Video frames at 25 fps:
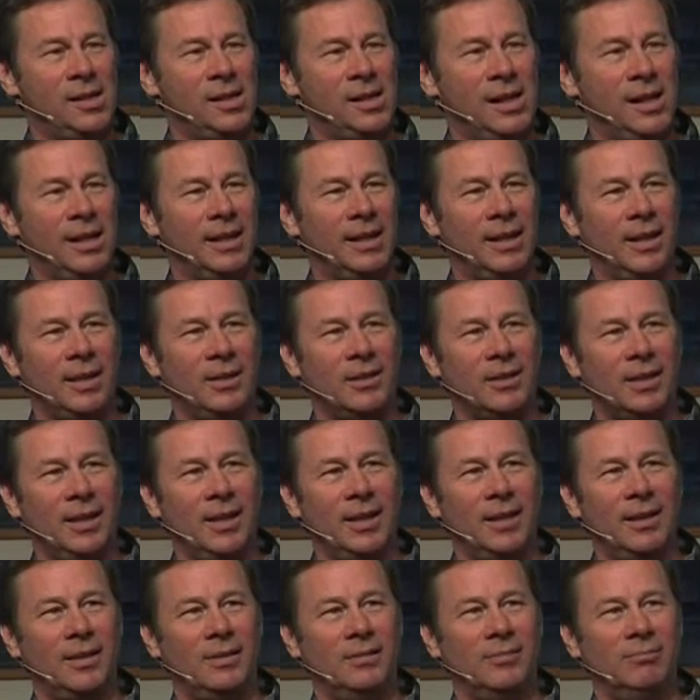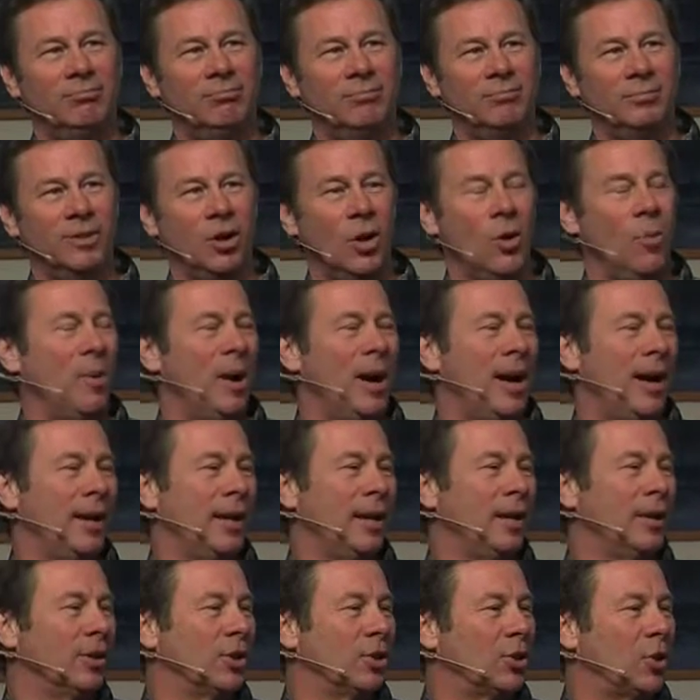And they said
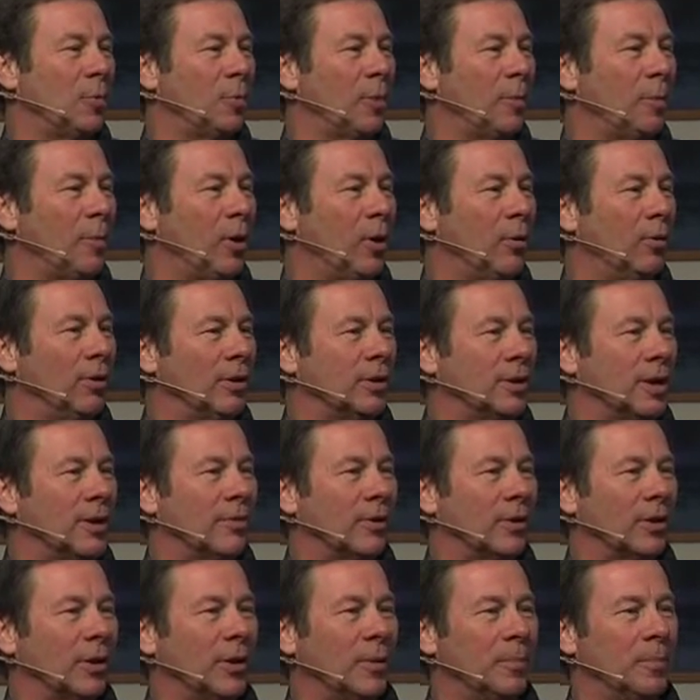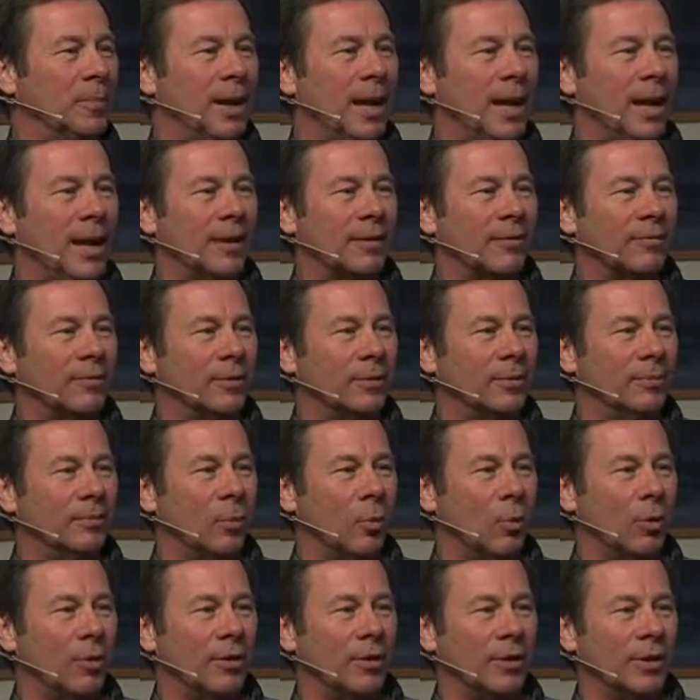nobody in a Super Bowl has ever come back from
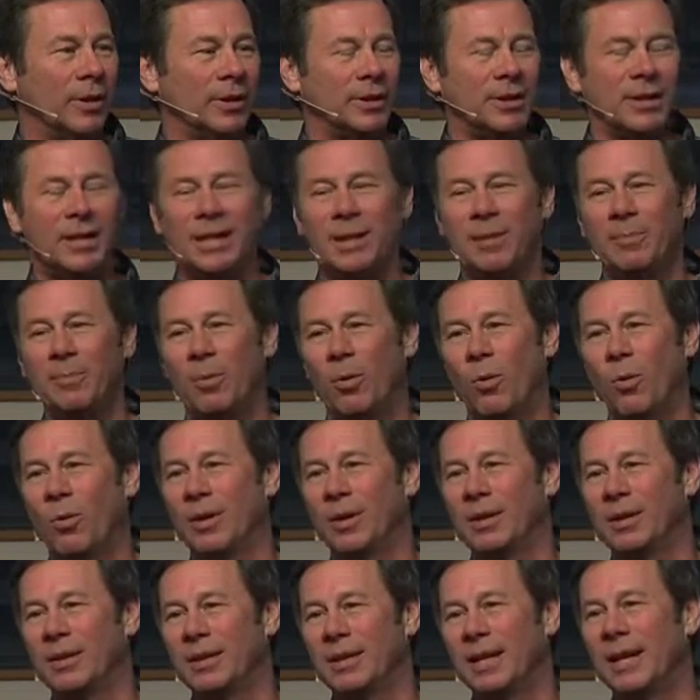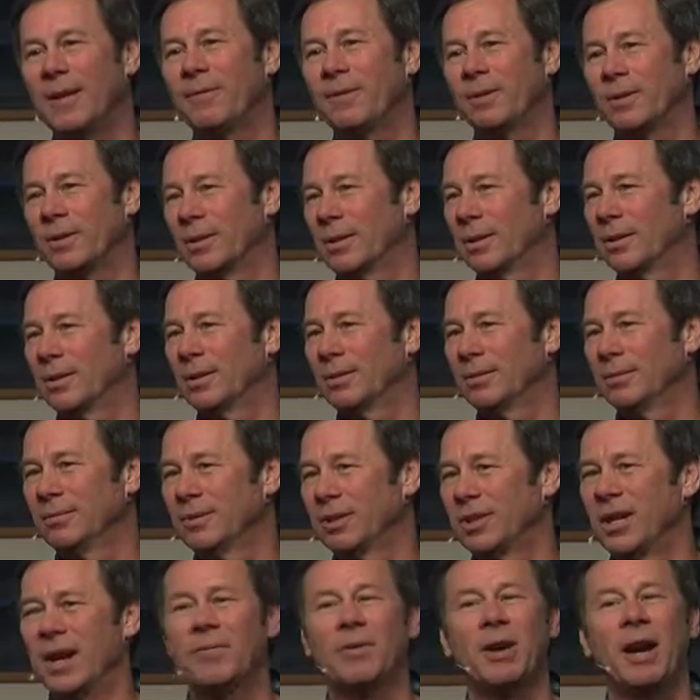more than a 10 point deficit.
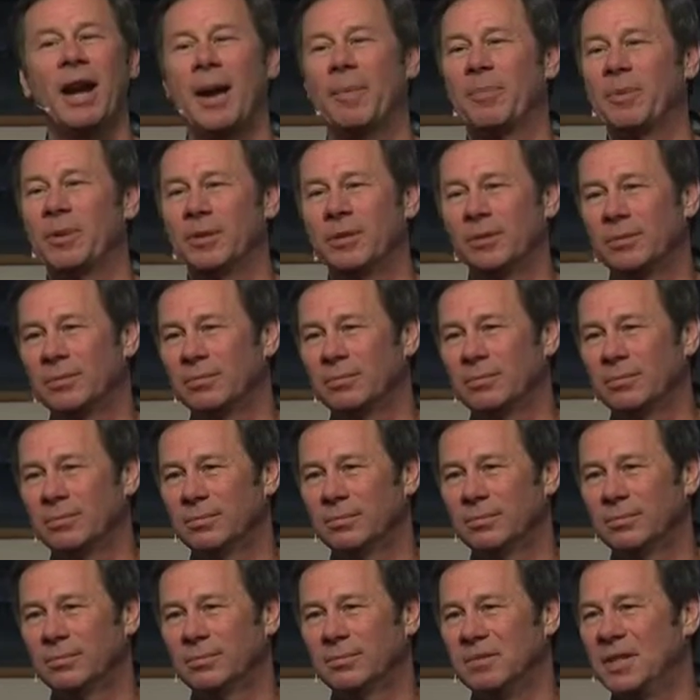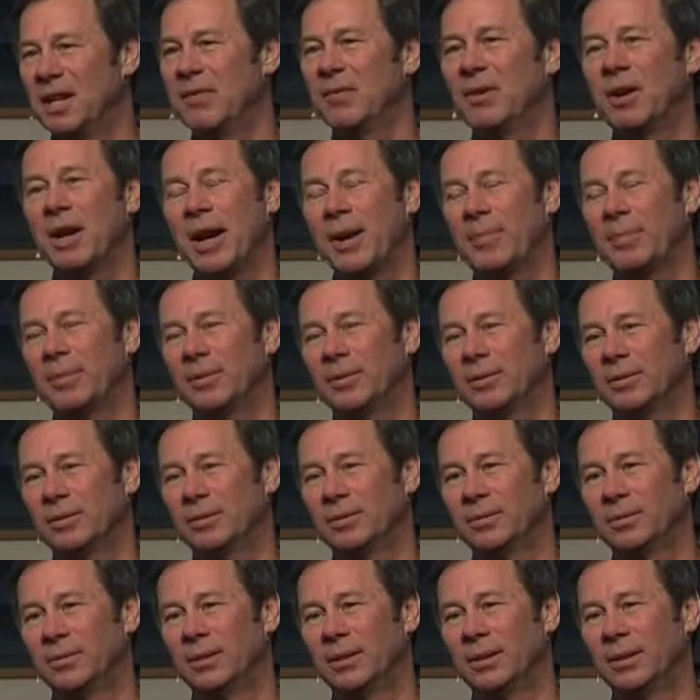It's never happened. Never happened.
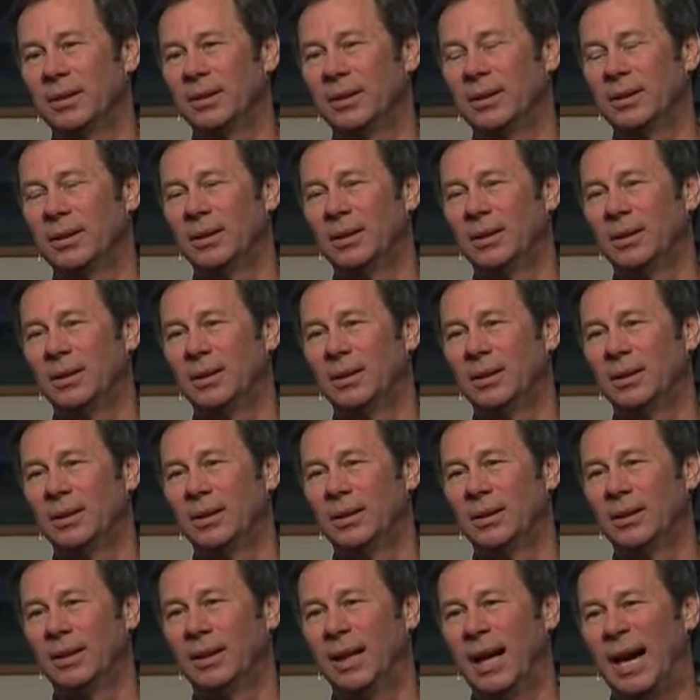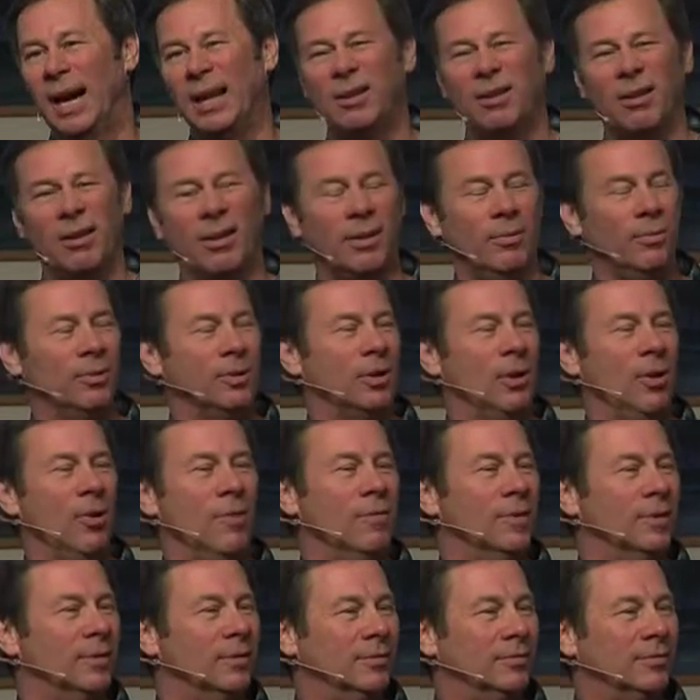I thought it was
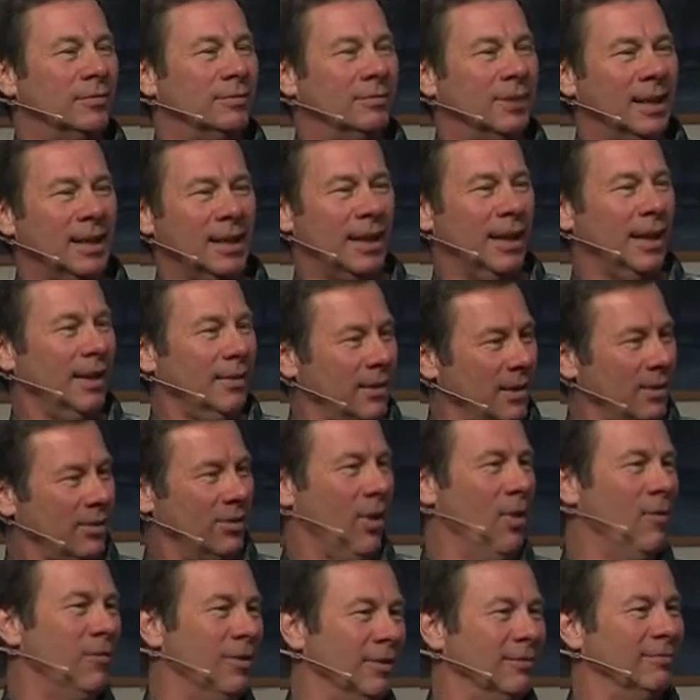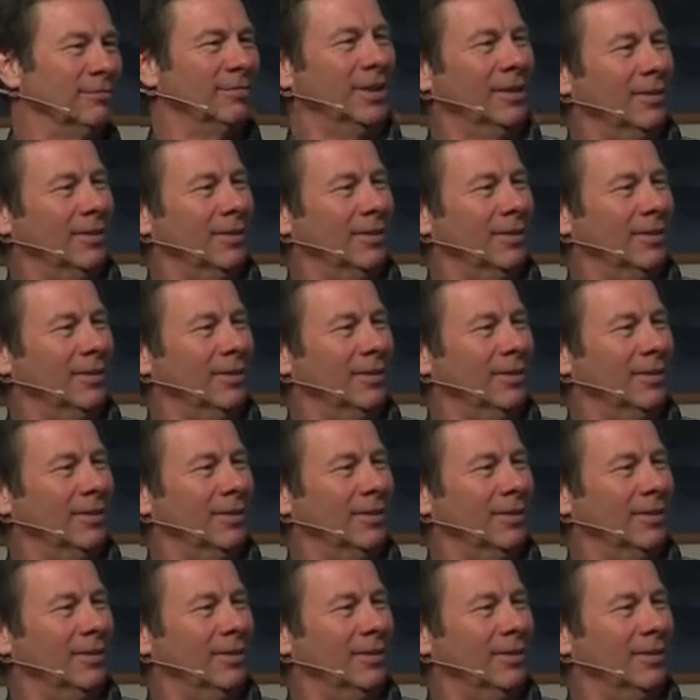over. Man, I, it's over.